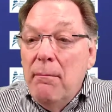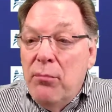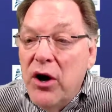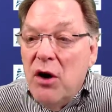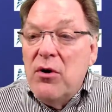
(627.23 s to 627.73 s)

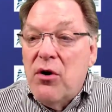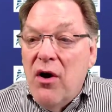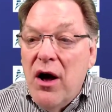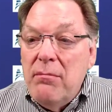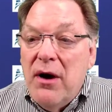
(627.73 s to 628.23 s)
put
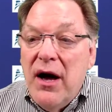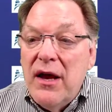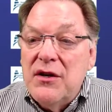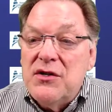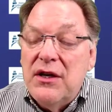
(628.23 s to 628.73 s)
Omicron
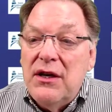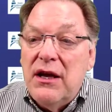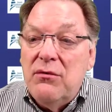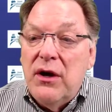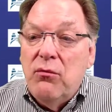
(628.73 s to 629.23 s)
behind us
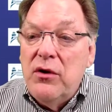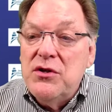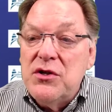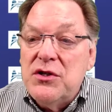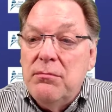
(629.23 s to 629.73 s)
and we
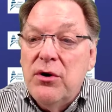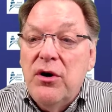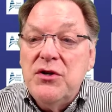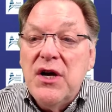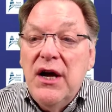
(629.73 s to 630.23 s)
just
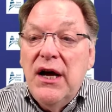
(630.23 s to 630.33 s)
emerge